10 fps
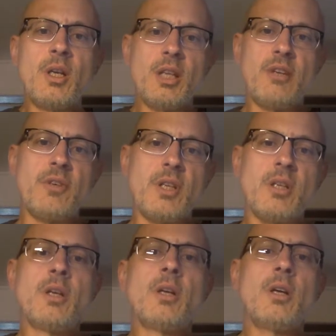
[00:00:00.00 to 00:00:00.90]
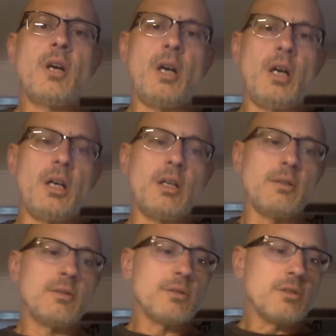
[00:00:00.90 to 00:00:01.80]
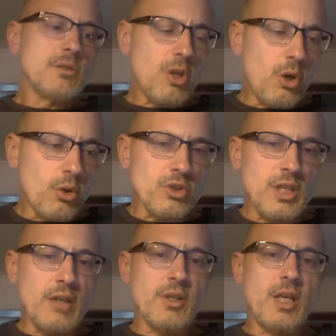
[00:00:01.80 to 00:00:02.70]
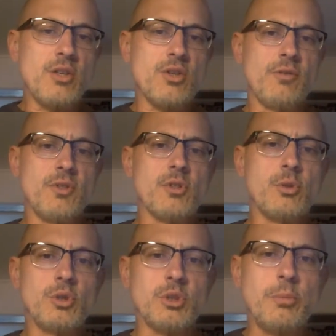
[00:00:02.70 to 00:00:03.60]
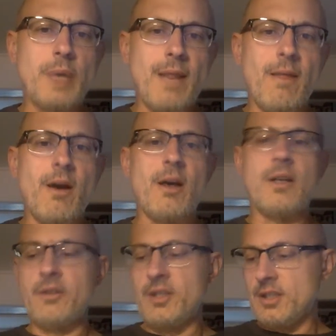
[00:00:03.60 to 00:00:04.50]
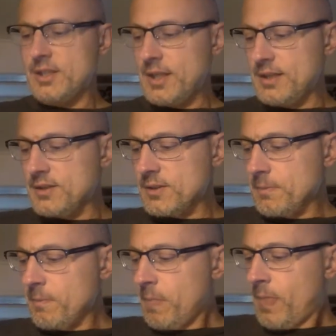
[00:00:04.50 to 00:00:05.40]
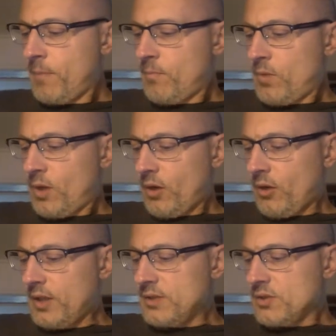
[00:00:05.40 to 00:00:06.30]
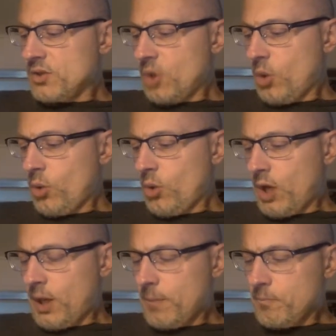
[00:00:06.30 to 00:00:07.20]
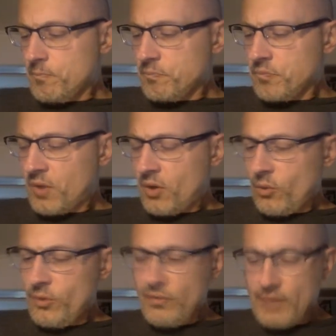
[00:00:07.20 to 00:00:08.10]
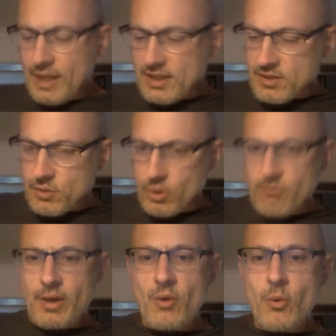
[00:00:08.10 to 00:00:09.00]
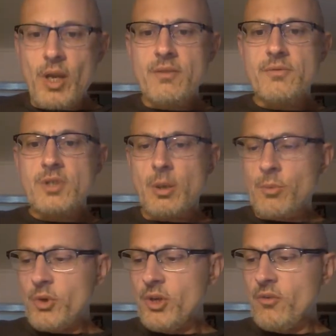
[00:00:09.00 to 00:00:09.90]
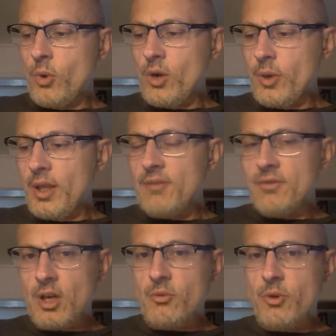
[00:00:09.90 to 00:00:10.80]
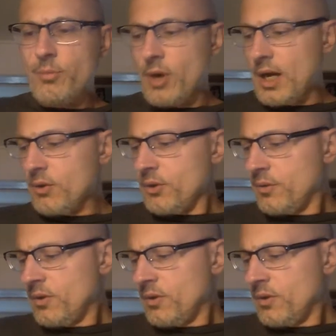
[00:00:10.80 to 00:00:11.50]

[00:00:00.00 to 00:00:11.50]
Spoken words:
given total segregation of the schools by law in these states? All right, so that's sort of by way of summary of where we left off with Brown.